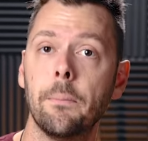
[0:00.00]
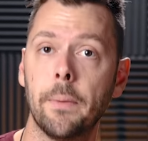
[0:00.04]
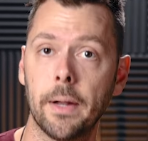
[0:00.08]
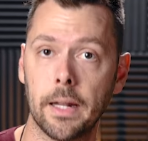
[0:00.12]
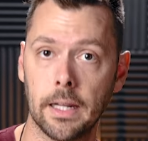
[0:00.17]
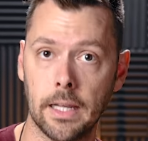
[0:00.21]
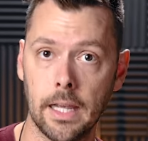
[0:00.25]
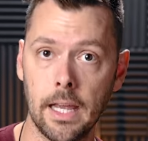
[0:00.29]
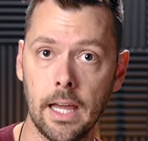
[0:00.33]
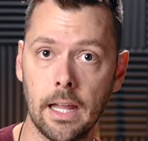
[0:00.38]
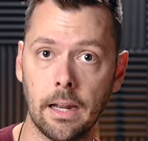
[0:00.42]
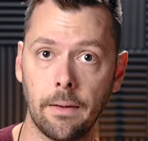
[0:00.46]

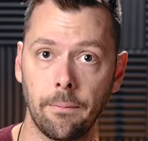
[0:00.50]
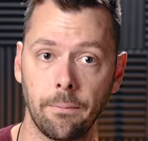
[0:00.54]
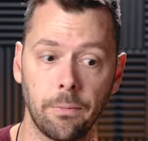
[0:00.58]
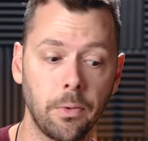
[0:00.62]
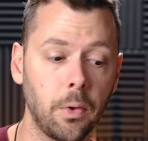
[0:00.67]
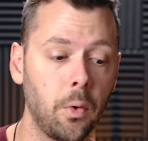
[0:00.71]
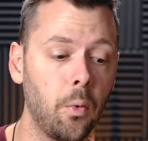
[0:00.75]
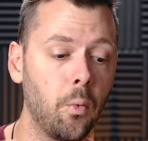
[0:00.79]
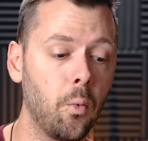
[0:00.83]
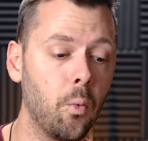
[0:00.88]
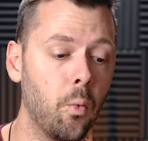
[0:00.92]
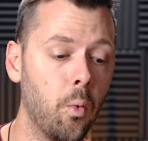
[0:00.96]
But again,
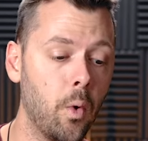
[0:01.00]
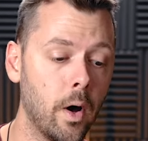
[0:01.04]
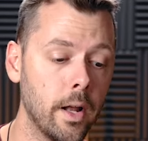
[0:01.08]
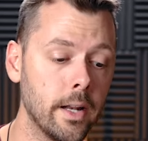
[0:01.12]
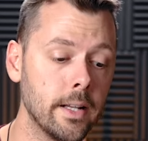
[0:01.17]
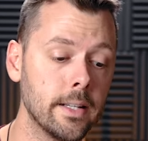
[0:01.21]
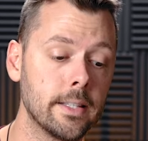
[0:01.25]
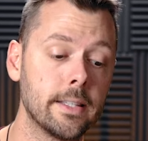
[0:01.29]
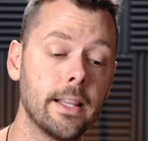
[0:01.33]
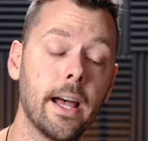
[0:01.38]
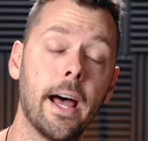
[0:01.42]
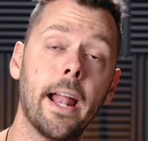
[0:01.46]

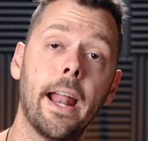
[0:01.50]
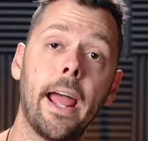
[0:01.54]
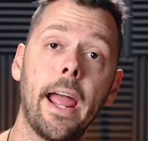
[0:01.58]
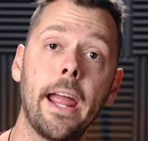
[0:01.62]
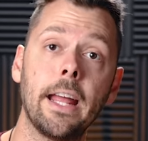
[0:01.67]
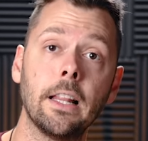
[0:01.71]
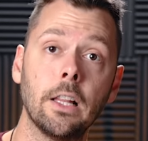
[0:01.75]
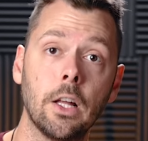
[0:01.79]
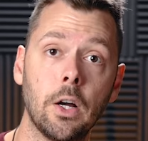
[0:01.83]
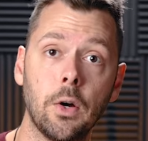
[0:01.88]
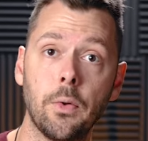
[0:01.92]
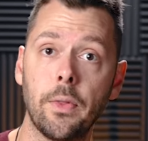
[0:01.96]
what is that
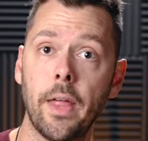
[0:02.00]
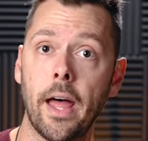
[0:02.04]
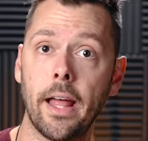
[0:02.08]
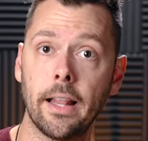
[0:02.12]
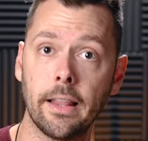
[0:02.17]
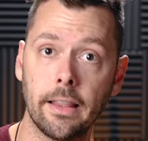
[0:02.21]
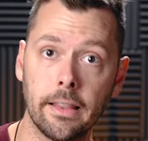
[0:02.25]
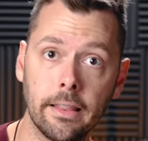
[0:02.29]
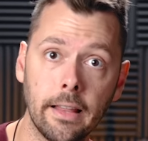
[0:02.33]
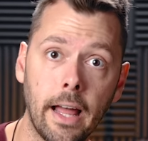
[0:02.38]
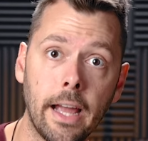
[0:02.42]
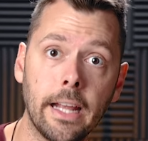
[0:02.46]
halo,
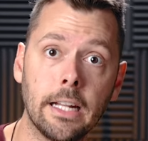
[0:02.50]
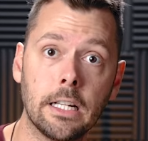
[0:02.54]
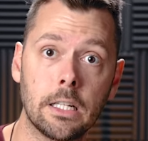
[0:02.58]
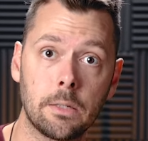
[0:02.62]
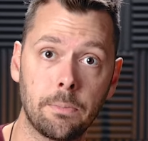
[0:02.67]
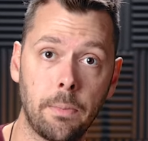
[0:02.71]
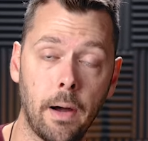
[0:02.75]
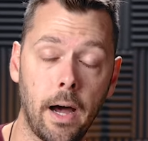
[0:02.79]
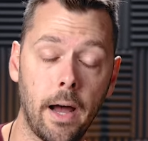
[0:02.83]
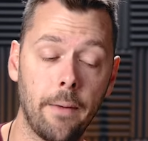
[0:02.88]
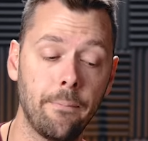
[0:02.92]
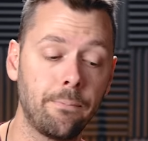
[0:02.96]
that light
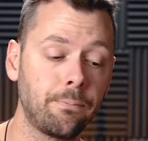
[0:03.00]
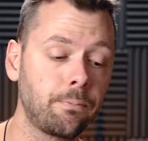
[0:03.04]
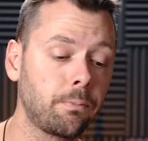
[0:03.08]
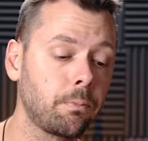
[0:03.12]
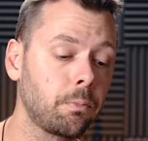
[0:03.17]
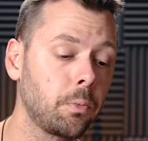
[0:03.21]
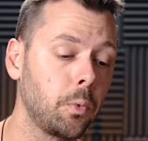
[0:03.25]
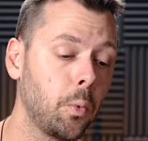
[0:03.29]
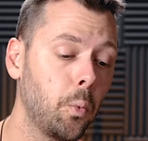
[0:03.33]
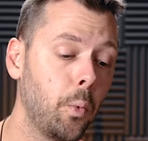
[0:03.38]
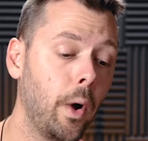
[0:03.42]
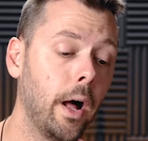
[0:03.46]
spot?
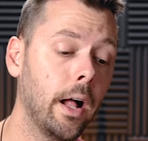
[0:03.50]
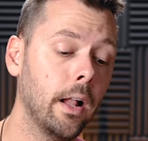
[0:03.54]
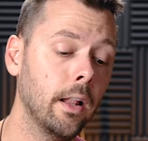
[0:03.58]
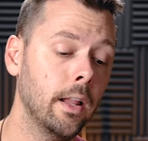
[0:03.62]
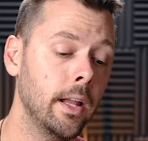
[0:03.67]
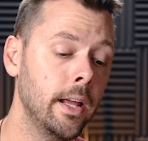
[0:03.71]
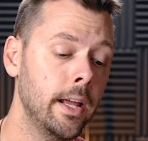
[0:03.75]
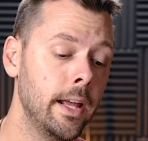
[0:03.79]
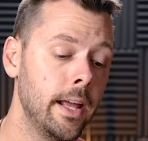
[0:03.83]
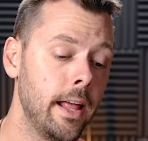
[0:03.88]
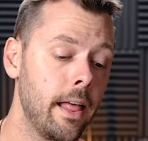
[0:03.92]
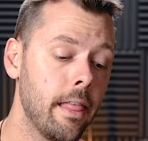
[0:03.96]

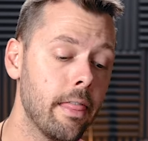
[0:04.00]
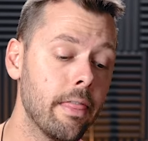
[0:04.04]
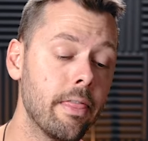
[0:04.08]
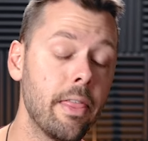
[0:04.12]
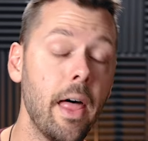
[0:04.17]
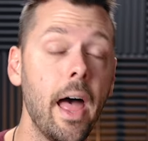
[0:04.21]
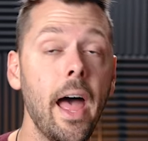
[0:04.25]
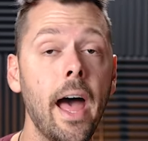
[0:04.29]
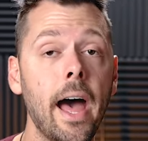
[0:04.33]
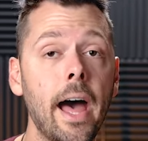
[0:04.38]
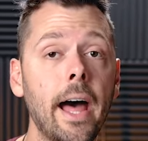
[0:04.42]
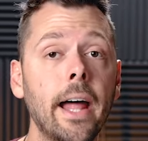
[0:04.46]
Well,
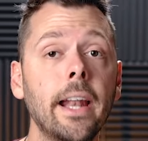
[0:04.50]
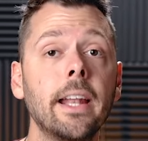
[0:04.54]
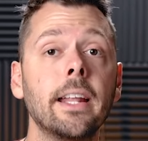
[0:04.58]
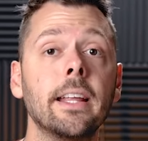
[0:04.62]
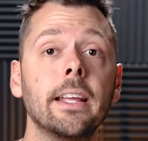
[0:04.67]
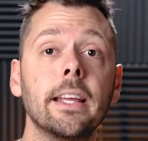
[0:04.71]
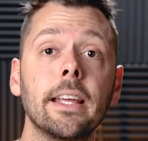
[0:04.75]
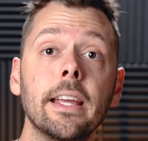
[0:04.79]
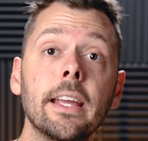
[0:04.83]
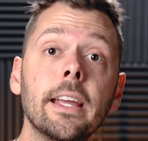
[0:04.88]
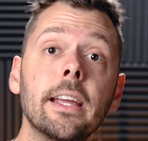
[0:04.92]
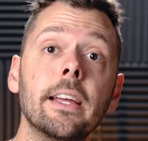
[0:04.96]
that
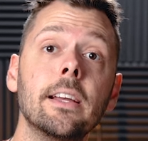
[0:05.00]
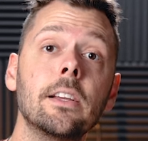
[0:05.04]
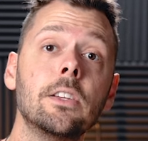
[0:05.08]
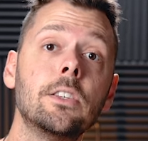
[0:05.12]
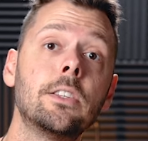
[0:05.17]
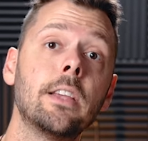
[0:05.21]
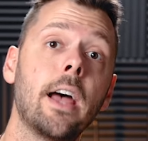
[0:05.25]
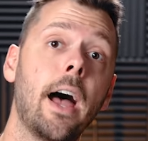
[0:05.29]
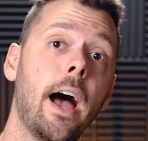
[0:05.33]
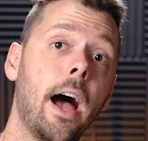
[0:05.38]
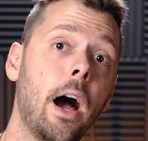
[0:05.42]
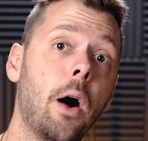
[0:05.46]

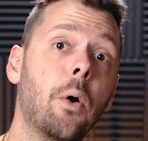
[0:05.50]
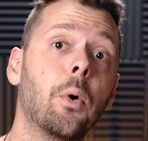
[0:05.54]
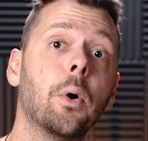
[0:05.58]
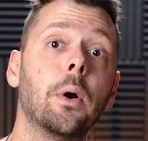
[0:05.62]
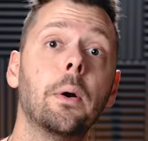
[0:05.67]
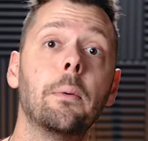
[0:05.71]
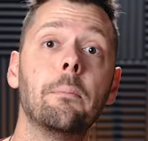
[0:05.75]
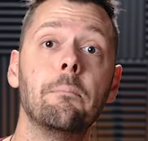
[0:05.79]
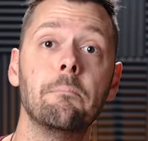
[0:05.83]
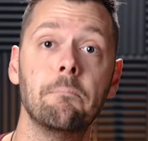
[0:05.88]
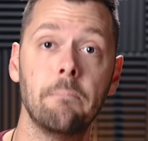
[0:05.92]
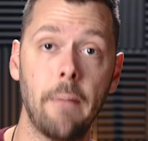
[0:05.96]
is
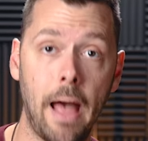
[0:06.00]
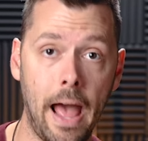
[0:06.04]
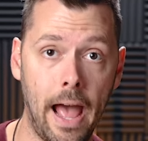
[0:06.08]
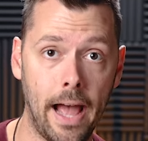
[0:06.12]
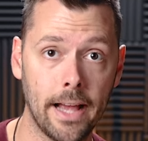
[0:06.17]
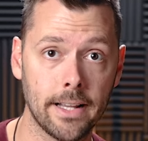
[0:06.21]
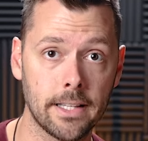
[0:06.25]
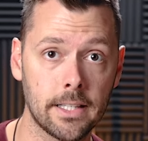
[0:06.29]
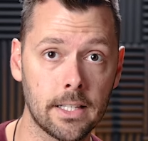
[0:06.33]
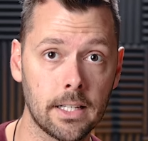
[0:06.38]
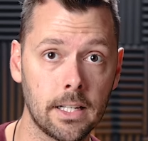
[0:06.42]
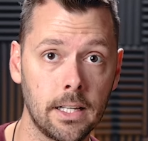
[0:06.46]
our
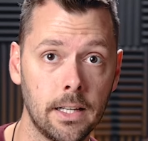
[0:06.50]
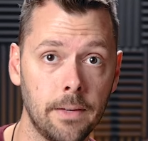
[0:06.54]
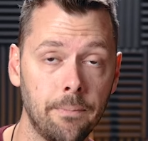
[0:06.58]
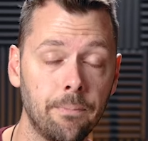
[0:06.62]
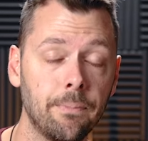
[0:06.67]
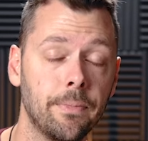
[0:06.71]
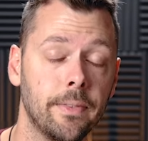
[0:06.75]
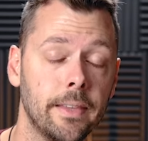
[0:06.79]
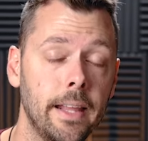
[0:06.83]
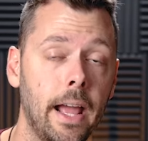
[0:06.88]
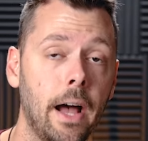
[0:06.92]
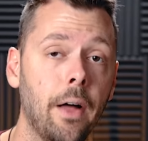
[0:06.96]
mask.
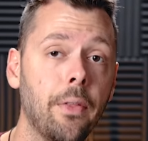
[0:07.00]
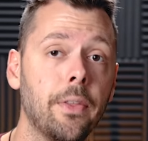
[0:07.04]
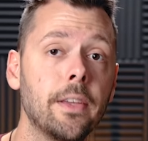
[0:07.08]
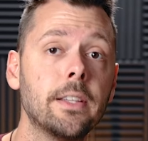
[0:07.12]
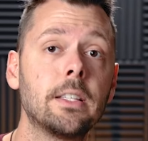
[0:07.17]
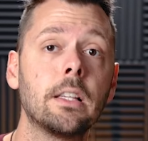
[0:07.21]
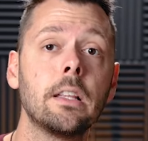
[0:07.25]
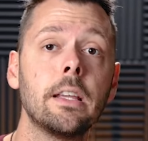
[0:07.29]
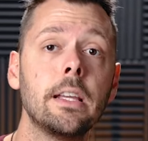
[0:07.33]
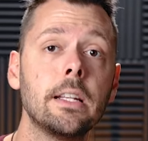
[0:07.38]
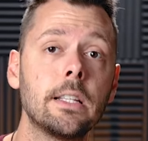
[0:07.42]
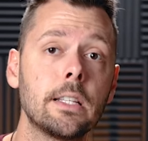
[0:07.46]
Now
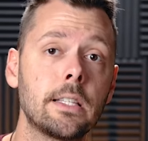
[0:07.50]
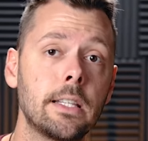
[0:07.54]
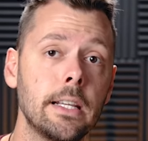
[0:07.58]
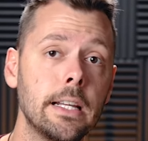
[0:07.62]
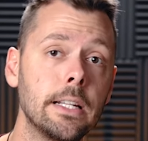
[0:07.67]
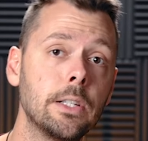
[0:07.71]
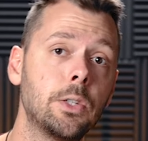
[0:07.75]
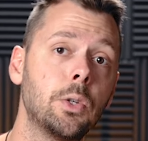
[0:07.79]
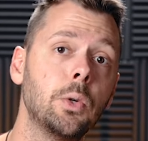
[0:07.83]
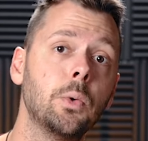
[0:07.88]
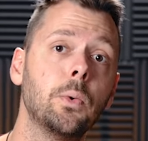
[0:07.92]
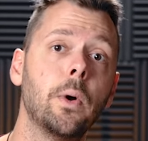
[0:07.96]
this leads us
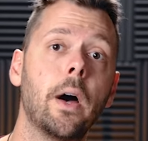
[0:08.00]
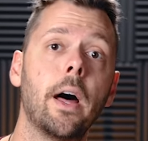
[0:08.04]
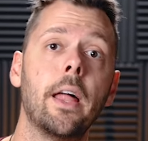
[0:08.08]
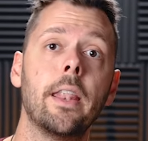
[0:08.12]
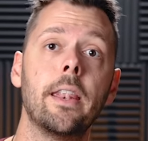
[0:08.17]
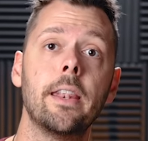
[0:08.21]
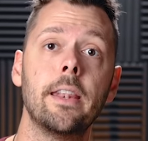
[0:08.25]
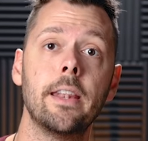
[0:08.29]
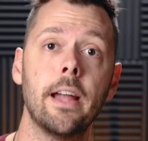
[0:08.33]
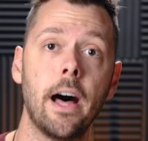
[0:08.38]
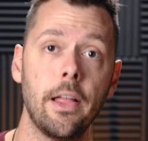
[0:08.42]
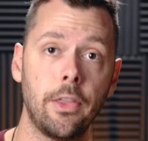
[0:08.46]
into
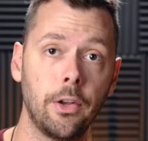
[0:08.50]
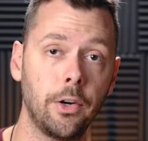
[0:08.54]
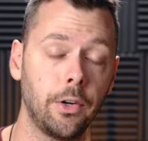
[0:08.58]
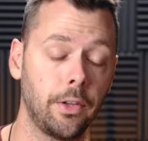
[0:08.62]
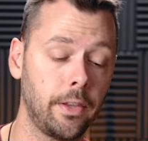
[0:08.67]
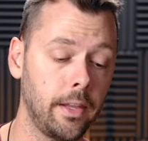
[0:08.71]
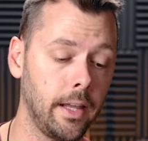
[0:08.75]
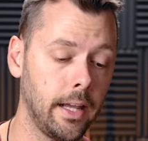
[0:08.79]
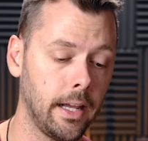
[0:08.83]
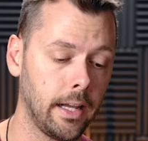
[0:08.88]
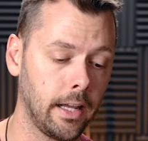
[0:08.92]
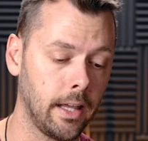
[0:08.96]
another
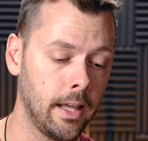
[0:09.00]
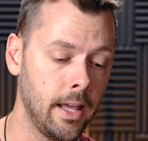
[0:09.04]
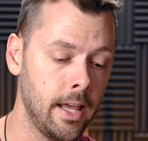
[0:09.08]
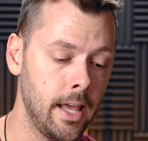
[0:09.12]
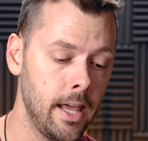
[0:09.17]
thing.